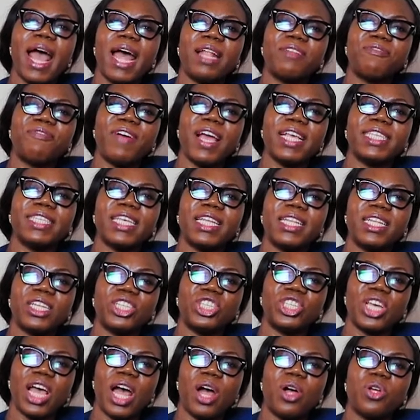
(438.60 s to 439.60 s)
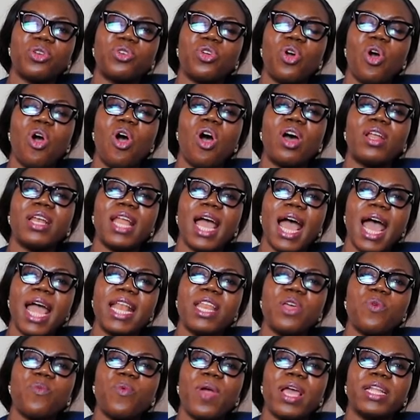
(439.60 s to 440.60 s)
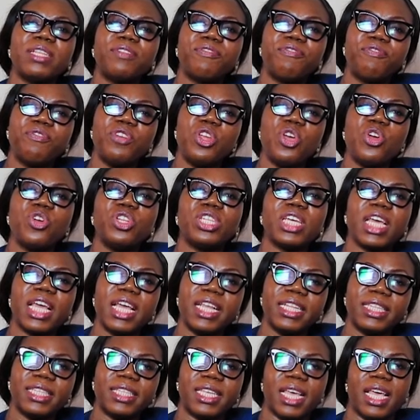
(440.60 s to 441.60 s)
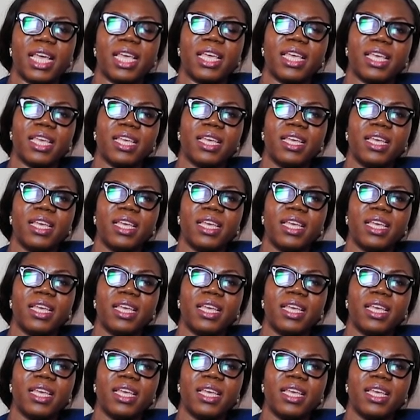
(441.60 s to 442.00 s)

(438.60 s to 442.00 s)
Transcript: advising the child on adequate fluid intake.